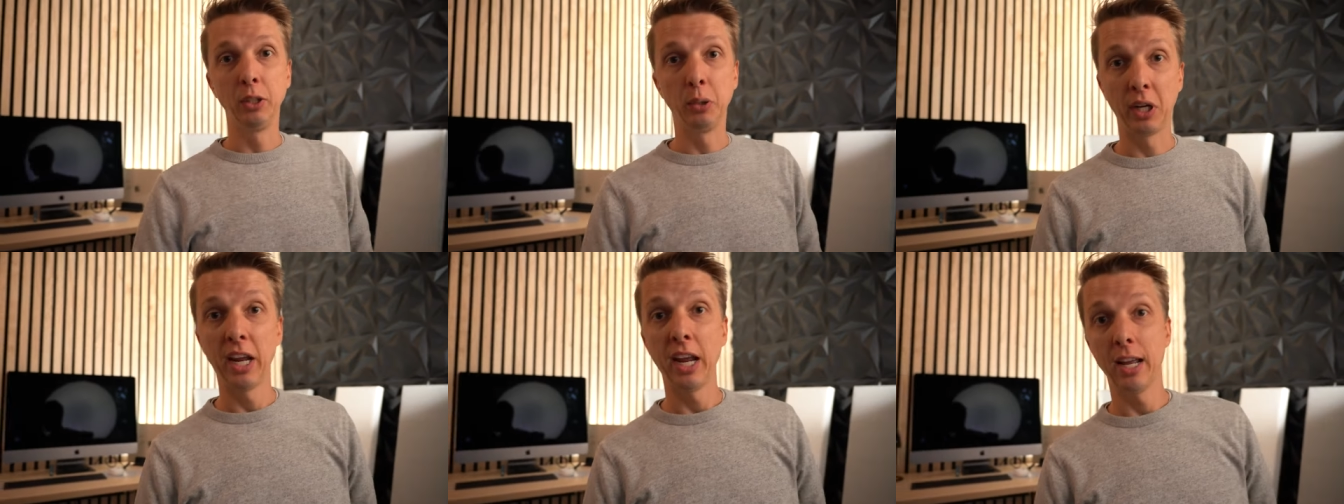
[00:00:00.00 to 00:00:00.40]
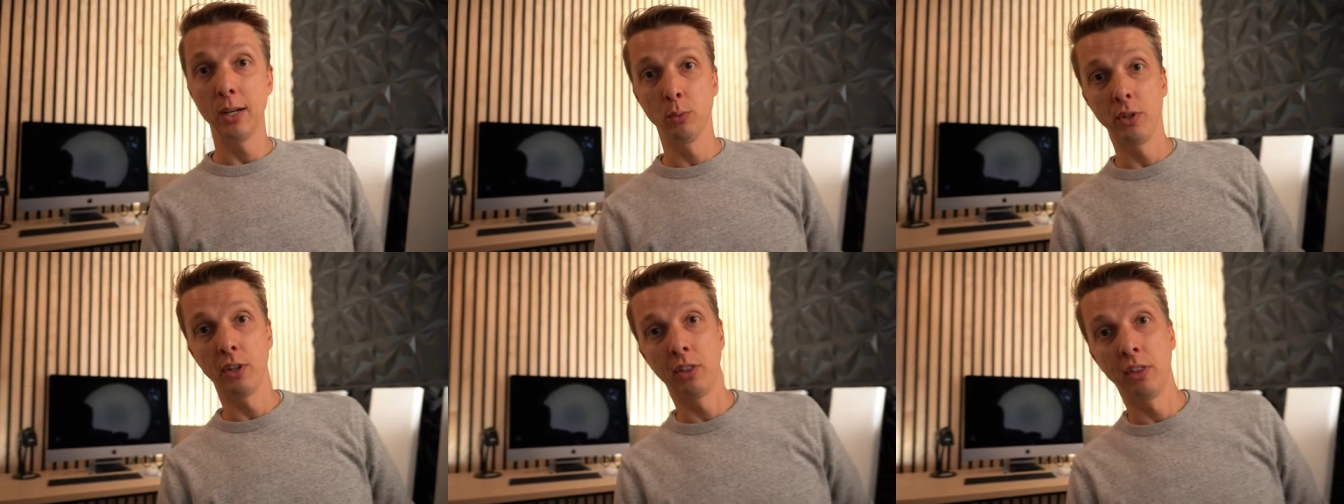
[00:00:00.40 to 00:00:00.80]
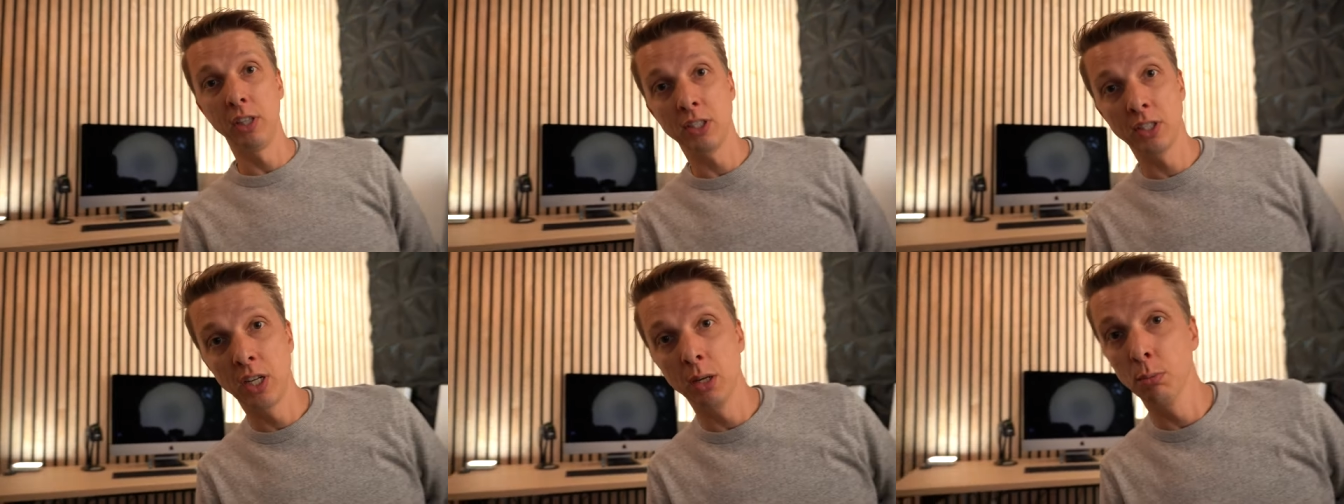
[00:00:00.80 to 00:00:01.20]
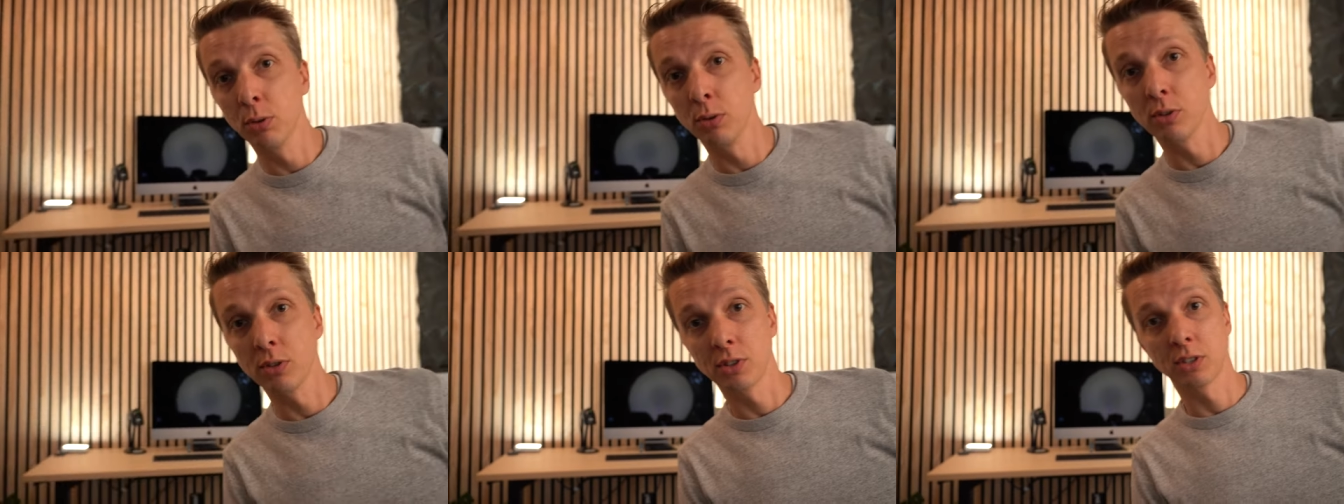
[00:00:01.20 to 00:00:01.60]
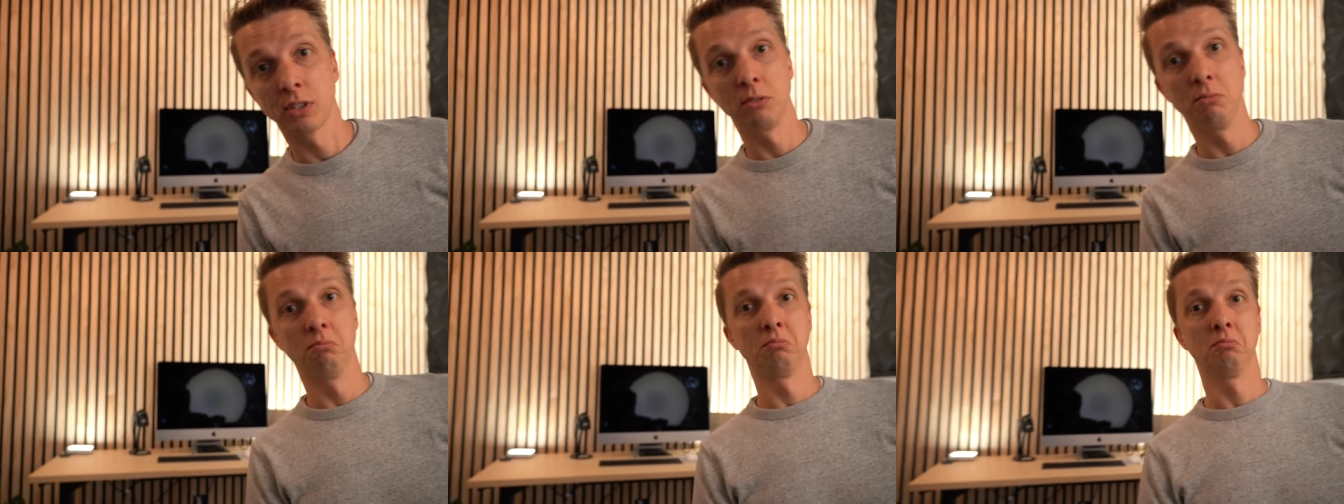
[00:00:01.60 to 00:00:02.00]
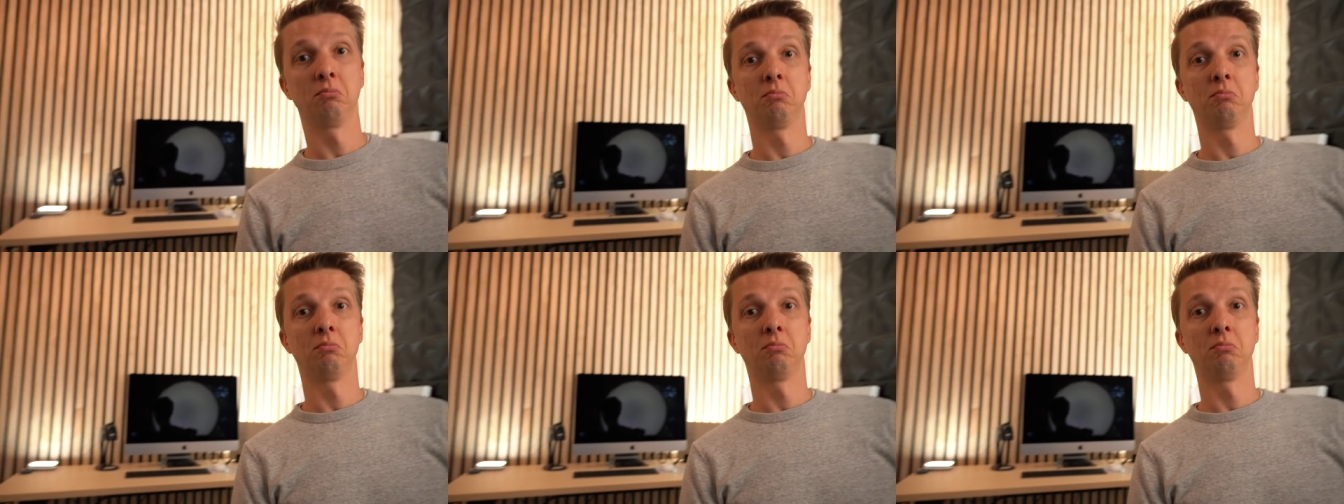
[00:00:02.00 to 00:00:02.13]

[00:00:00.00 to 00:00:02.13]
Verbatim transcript: you can with these gimbals.